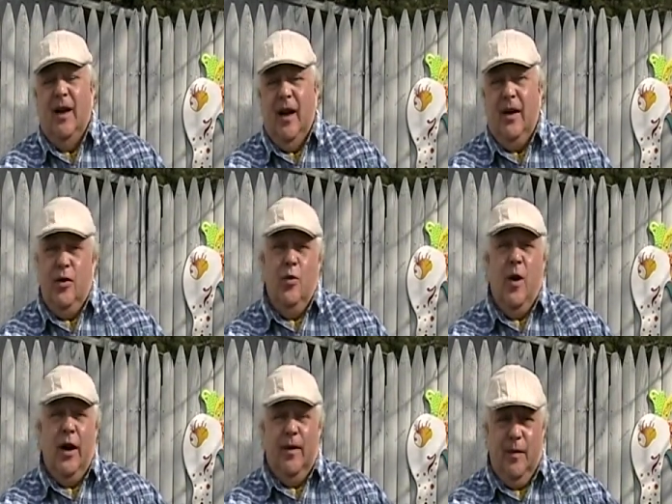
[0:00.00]
And you
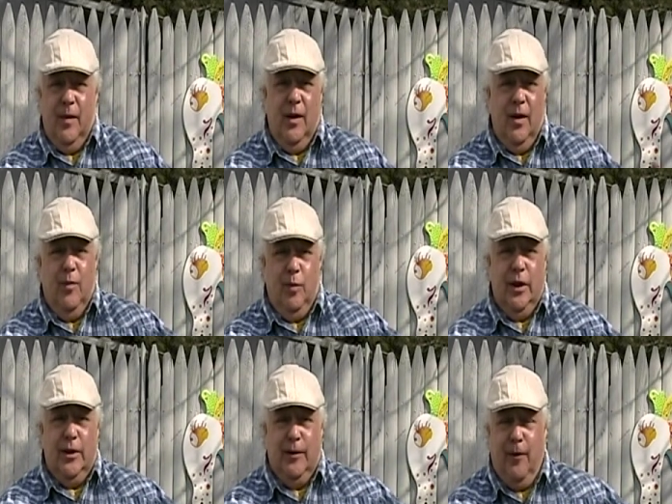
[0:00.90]
want to
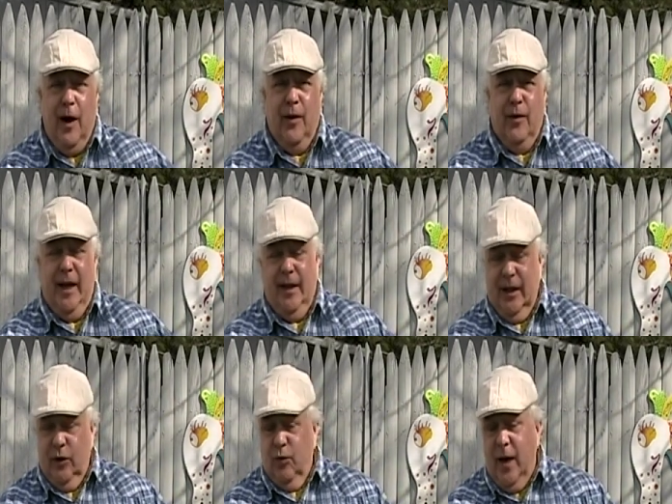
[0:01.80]
please your father and get
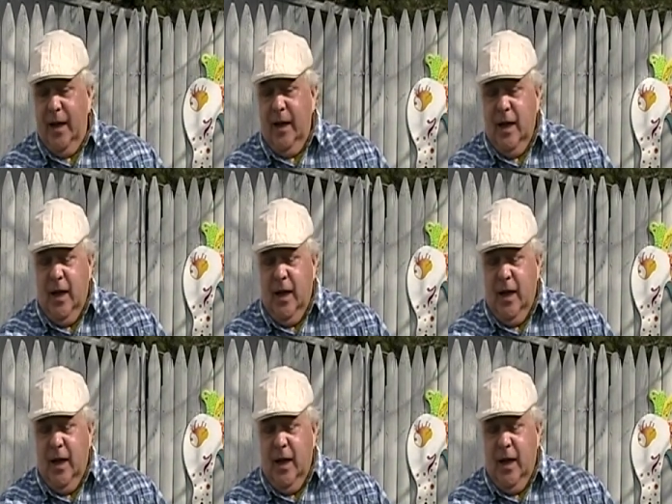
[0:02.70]
things right.